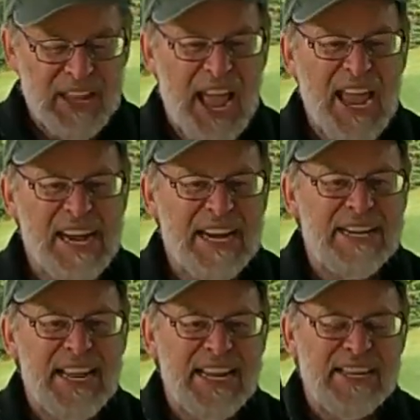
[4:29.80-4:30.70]
The eighty
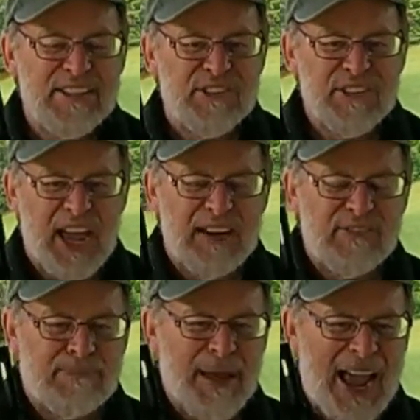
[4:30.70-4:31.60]
D is kind
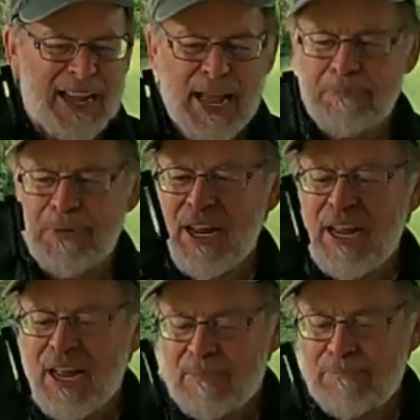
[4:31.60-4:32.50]
of a backup,
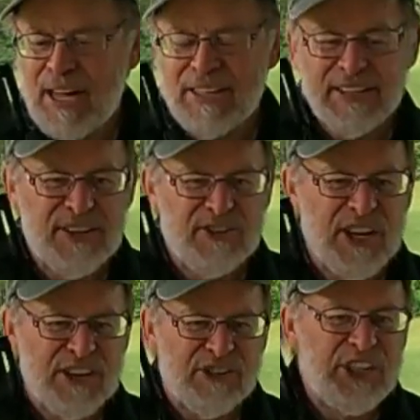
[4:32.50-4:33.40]
but the
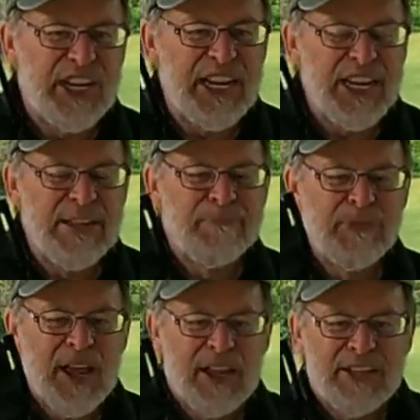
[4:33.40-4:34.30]
six D
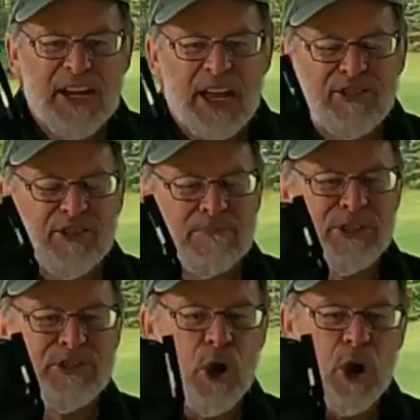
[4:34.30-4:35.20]
does the
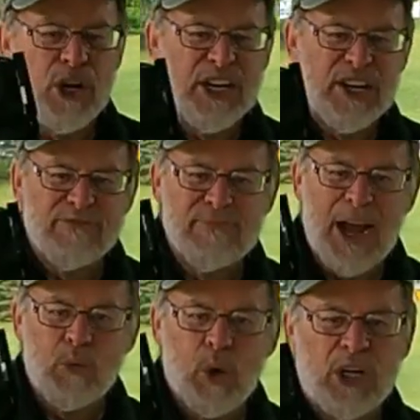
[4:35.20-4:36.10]
majority of
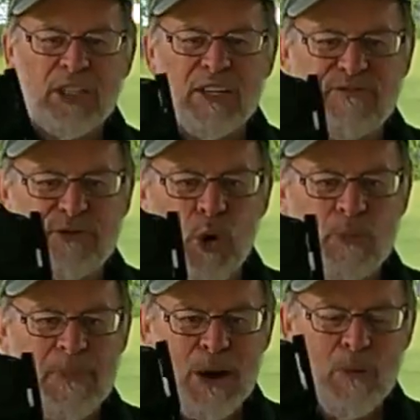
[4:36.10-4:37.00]
my work
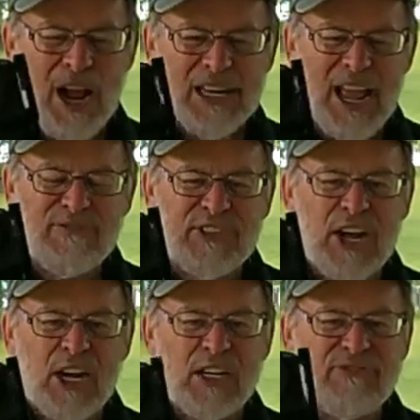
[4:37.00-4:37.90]
for my wildlife
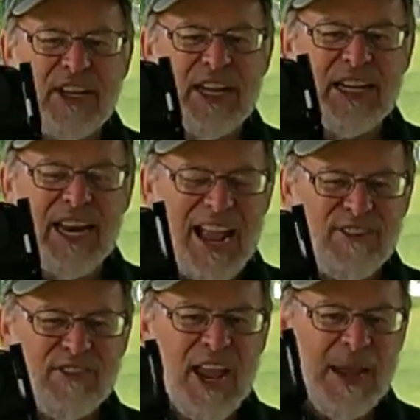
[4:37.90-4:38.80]
photography,
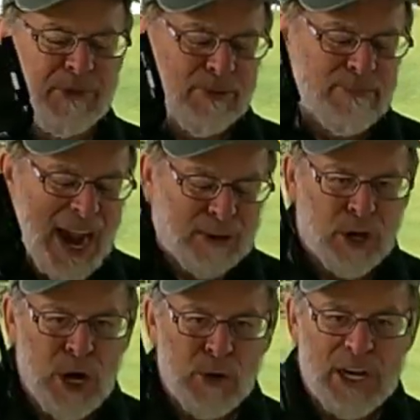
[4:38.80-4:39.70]
landscapes,
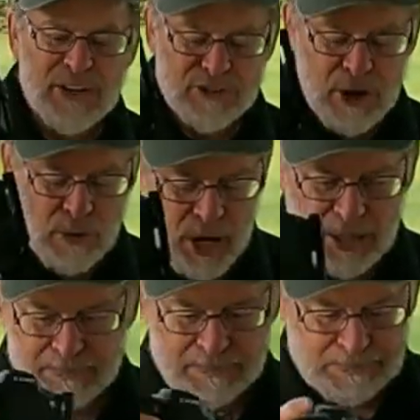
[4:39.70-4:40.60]
macro, and so
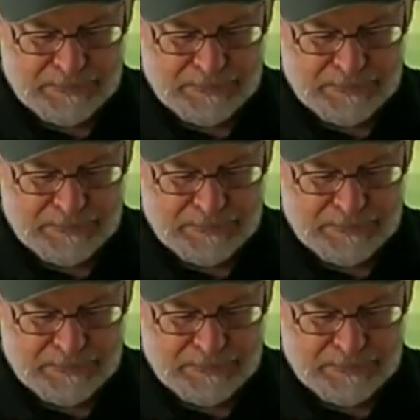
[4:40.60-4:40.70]
on.